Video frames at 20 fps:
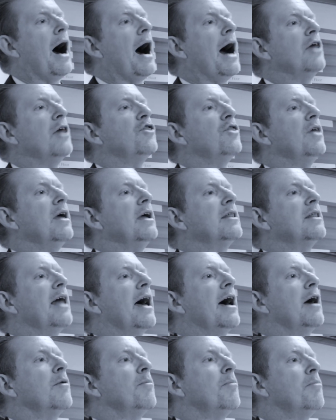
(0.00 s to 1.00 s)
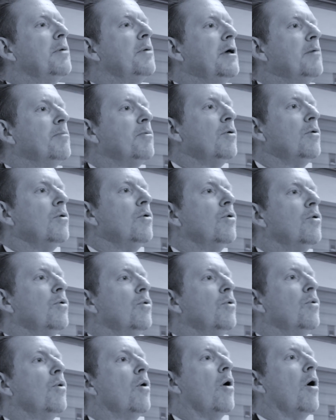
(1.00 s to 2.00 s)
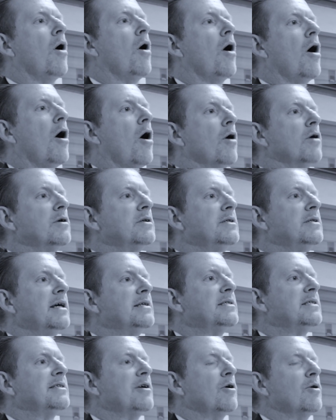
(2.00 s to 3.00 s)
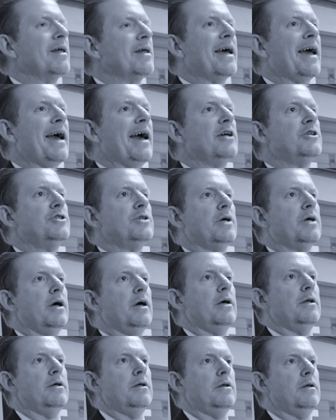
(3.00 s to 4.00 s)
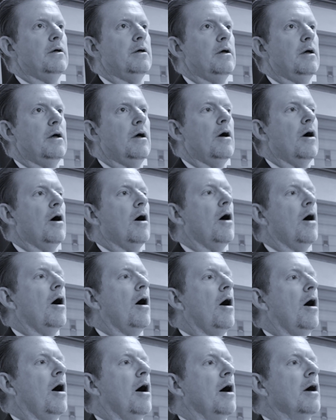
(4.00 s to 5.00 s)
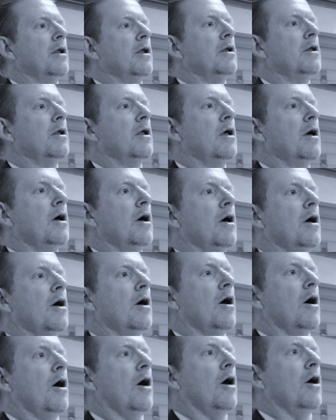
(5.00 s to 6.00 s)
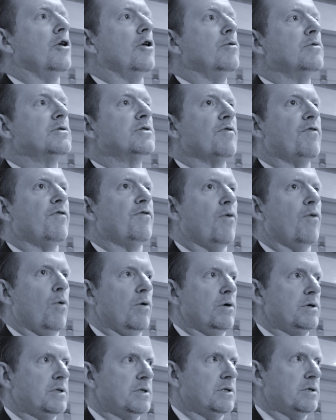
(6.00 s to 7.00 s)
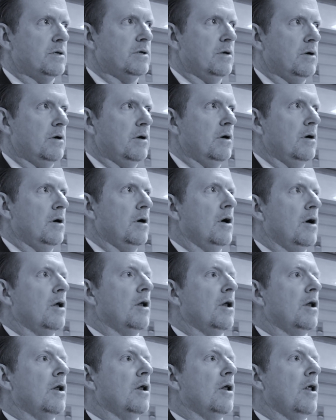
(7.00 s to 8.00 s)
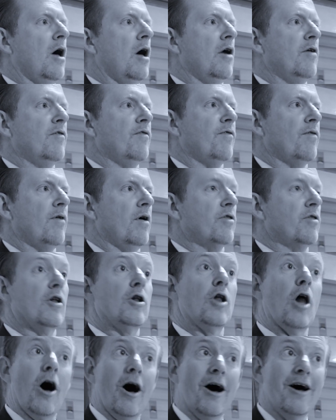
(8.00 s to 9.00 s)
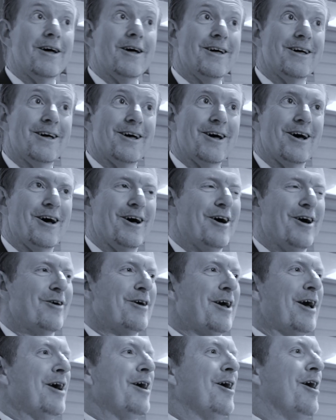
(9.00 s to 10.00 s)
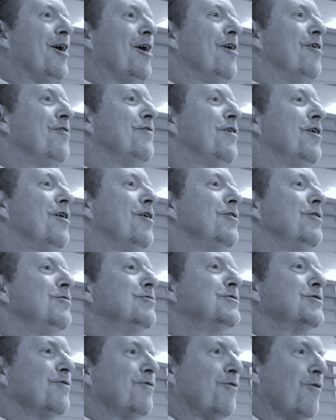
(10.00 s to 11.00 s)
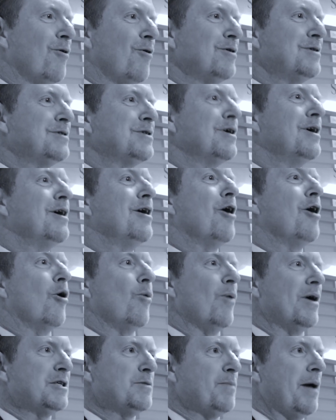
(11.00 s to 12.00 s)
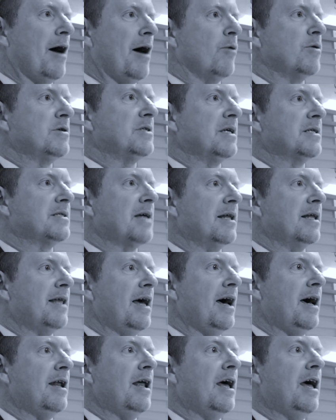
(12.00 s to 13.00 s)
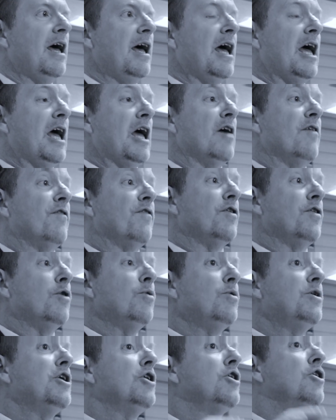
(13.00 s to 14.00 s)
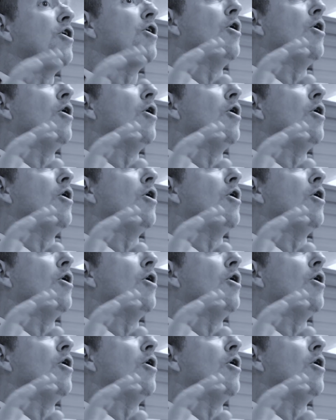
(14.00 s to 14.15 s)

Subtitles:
I think that people who aren't necessarily educated on use of force, law of the law, okay, of use of force, arrest powers, things like that, if you didn't